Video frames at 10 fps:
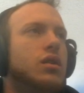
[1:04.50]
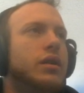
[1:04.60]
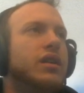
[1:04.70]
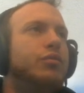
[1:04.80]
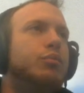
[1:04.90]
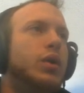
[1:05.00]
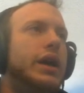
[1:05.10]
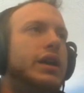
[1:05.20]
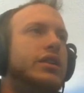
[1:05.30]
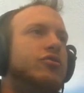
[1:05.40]
Like if
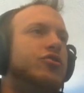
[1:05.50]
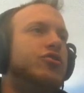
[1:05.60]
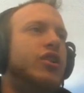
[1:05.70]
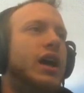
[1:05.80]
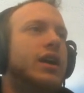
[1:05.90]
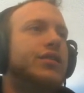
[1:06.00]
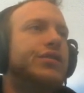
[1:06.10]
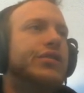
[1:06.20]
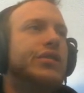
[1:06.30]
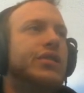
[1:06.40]
Brandon
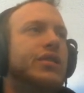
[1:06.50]
checks,